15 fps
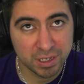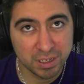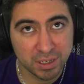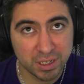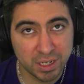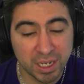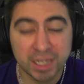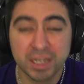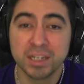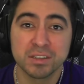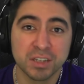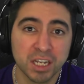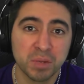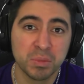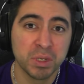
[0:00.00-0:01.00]
and it's
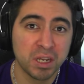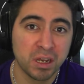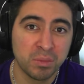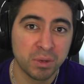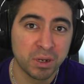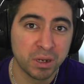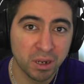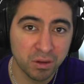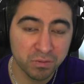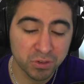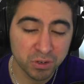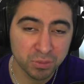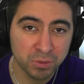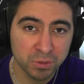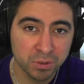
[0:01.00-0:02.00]
gonna become
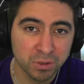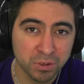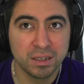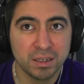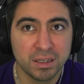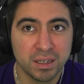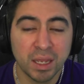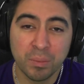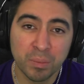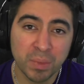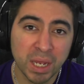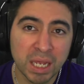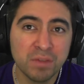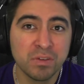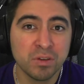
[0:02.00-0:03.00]
uncomfortable. It
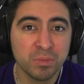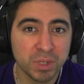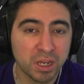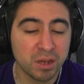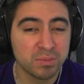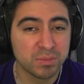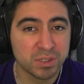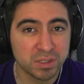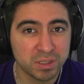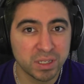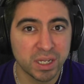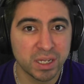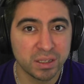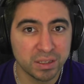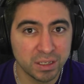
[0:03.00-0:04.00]
may even become
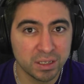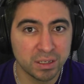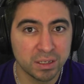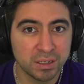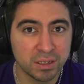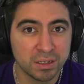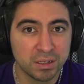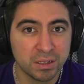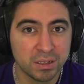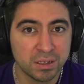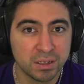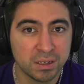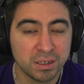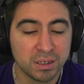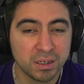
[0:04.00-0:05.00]
slightly
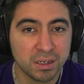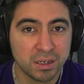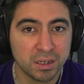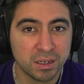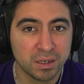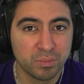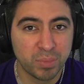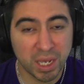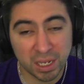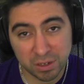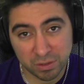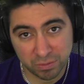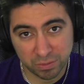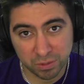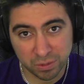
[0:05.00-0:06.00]

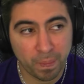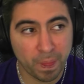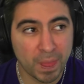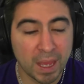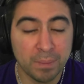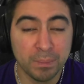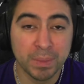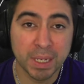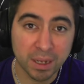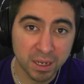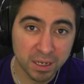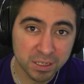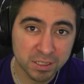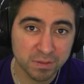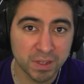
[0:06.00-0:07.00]
painful, and
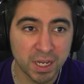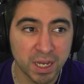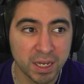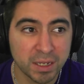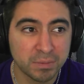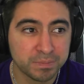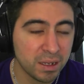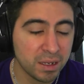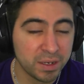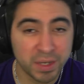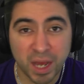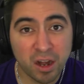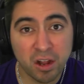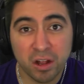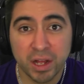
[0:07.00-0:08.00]
because of that,
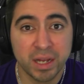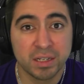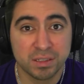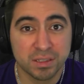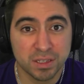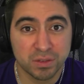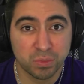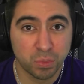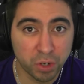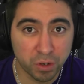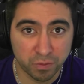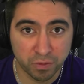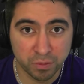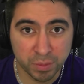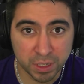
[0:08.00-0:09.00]
not all headsets work
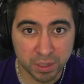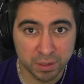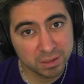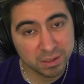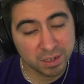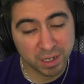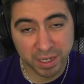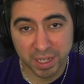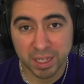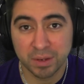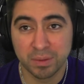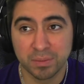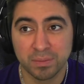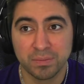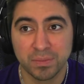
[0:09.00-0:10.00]
for me.
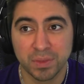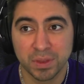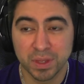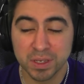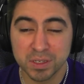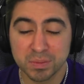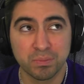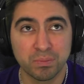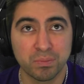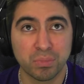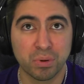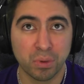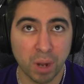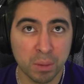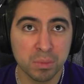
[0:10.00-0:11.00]
Again, this
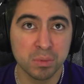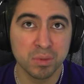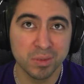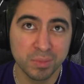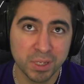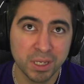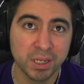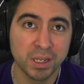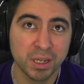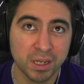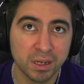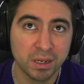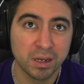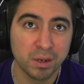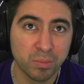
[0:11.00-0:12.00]
probably being
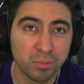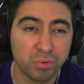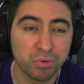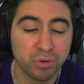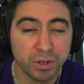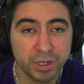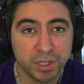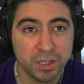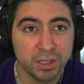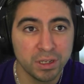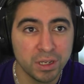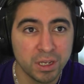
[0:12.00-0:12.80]
a pretty,